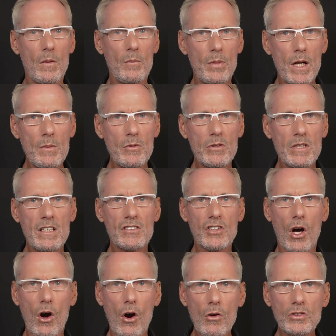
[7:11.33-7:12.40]
Berberine has
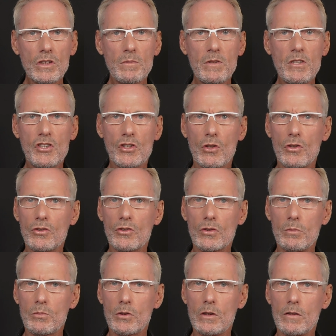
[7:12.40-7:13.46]
also been shown to
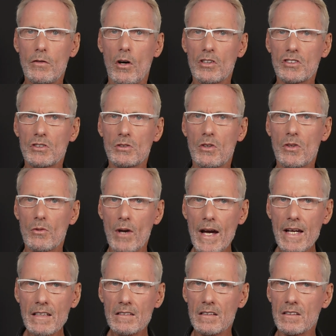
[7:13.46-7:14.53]
improve
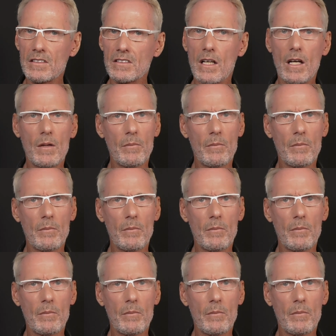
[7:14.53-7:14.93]
osteoarthritis